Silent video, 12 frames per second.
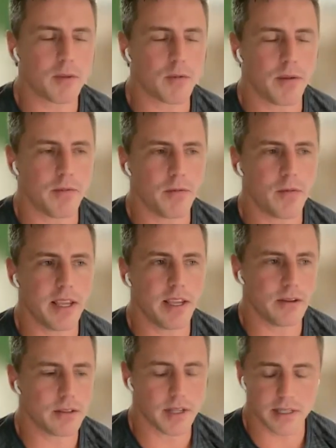builder app, the one
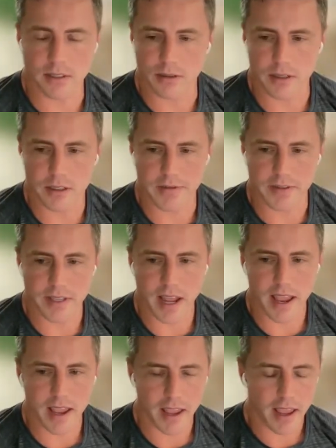we use and I still use to
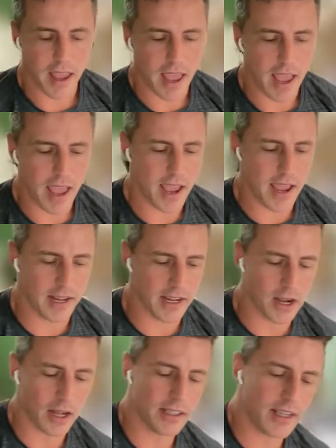this day.
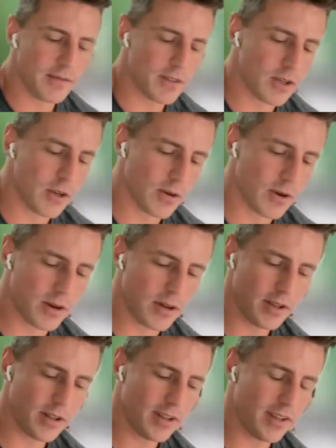And it kind of gives
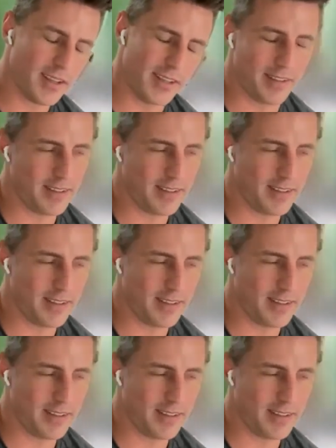you a